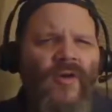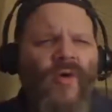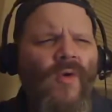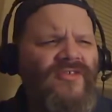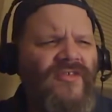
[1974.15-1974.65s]
who
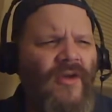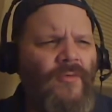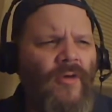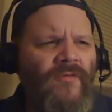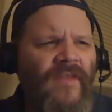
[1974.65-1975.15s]
was it that
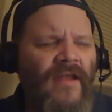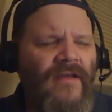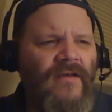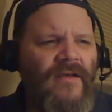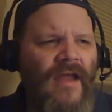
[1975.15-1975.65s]
wrote that?
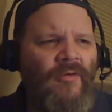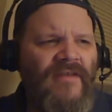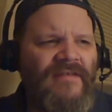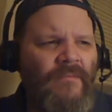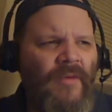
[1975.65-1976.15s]

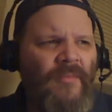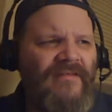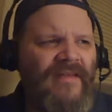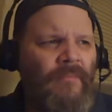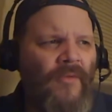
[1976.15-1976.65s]
Because I remember at the
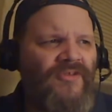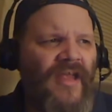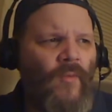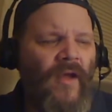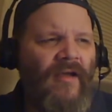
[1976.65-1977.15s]
time I was
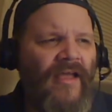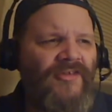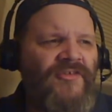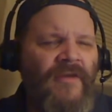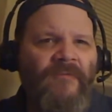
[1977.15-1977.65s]
like, "Wow, how
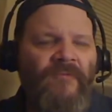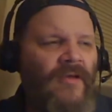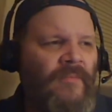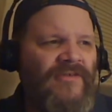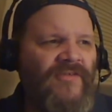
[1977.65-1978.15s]
snuff
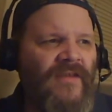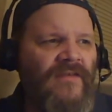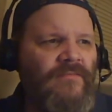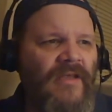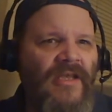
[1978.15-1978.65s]
film is
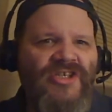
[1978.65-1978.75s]
this?" Because